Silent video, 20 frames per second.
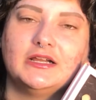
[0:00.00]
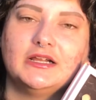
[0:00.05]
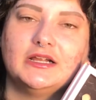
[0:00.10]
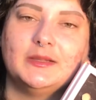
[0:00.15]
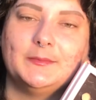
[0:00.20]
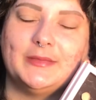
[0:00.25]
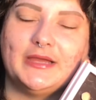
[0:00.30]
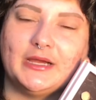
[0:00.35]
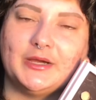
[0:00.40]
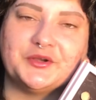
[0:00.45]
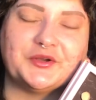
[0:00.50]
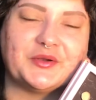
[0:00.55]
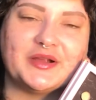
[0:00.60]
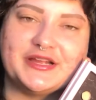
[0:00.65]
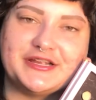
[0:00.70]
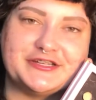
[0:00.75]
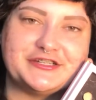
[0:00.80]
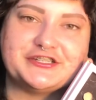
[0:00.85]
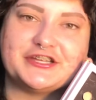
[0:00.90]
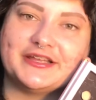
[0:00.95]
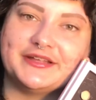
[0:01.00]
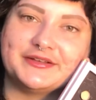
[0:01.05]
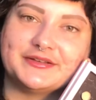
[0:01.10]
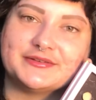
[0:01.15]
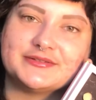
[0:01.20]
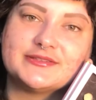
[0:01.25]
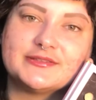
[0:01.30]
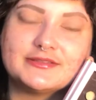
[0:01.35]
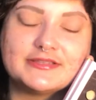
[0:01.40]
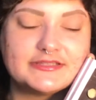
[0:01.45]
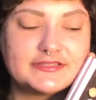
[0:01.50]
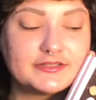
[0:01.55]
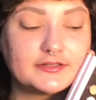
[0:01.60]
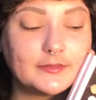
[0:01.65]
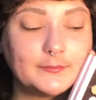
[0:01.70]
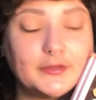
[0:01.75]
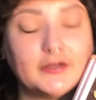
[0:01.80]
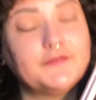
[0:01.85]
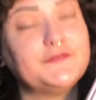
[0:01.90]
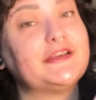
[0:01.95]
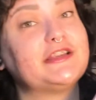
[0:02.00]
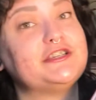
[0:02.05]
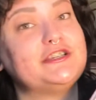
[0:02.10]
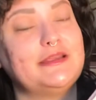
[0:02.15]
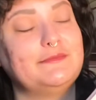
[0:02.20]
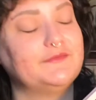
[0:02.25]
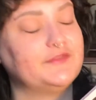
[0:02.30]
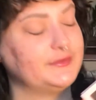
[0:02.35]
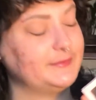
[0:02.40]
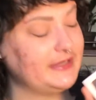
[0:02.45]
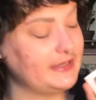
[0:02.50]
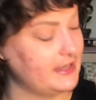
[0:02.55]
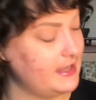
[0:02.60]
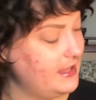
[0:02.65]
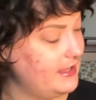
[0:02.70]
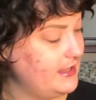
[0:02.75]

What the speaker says: powder eyeshadow? So these are a perfect shape for me.